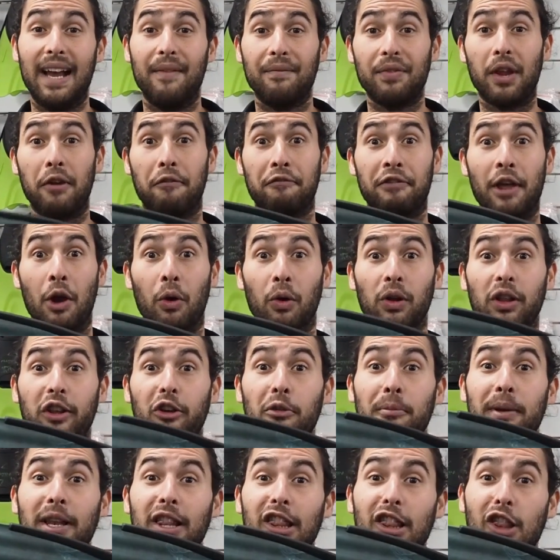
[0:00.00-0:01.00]
If they were a
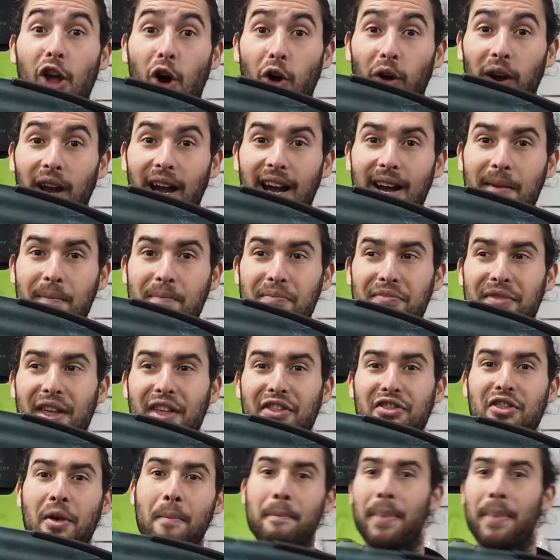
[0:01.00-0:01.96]
little bit longer, then the